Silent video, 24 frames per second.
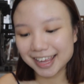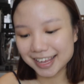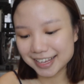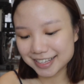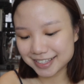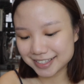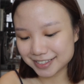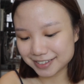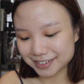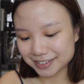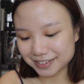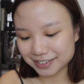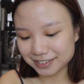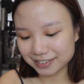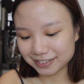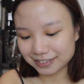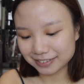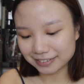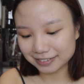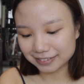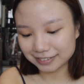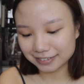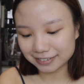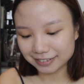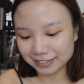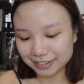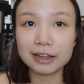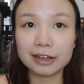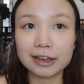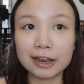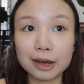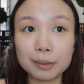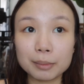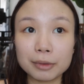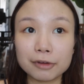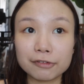so
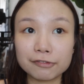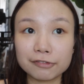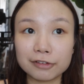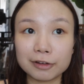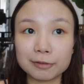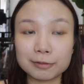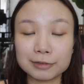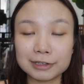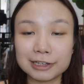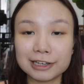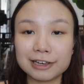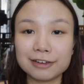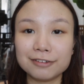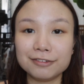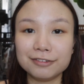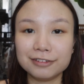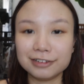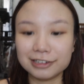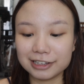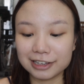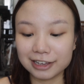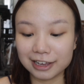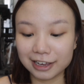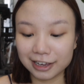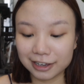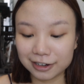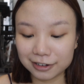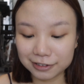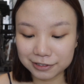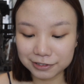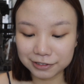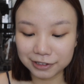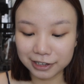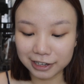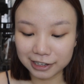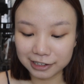now my family can really gather
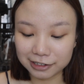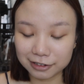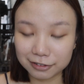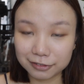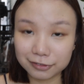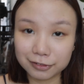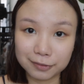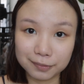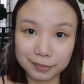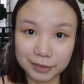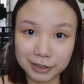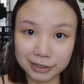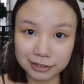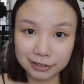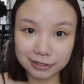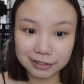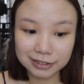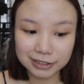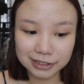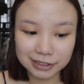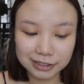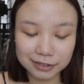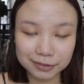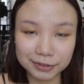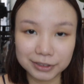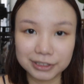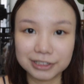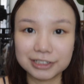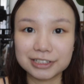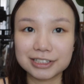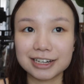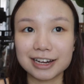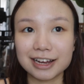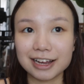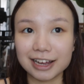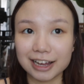together for meals,
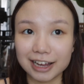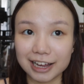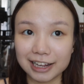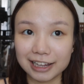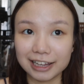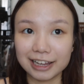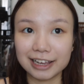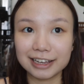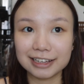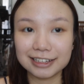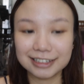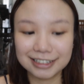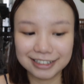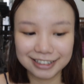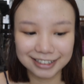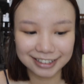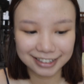which I like.